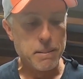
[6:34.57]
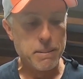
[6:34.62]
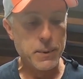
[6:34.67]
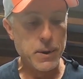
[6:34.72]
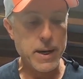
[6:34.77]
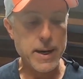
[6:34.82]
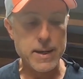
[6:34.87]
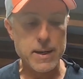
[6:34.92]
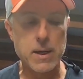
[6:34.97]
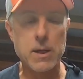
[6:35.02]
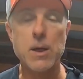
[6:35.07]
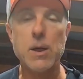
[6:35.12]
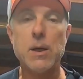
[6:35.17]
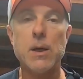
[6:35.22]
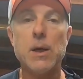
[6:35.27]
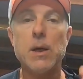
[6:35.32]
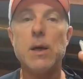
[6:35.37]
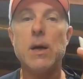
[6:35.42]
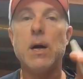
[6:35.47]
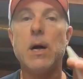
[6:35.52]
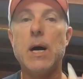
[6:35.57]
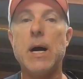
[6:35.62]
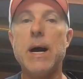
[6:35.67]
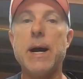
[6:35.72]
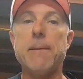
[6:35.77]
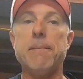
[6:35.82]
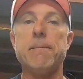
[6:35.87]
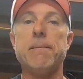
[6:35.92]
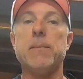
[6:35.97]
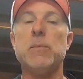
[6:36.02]
But, all
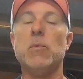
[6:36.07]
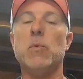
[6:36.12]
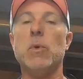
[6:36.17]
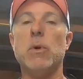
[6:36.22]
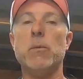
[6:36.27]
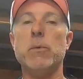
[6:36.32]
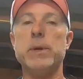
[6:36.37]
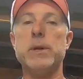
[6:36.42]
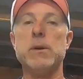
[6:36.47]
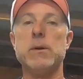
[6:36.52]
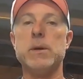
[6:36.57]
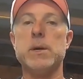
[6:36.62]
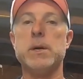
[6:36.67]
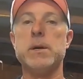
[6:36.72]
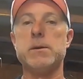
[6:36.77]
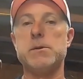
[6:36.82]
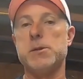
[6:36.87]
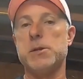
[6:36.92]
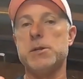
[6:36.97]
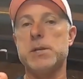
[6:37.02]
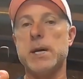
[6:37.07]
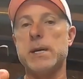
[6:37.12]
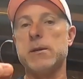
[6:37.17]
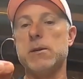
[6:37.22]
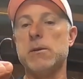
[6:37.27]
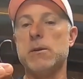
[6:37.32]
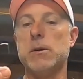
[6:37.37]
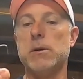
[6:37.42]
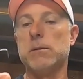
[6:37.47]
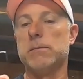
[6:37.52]
right, what we do here is you take
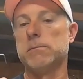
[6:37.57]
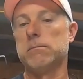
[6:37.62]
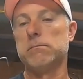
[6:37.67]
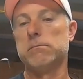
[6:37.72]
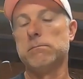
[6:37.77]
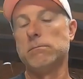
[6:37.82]
your hook.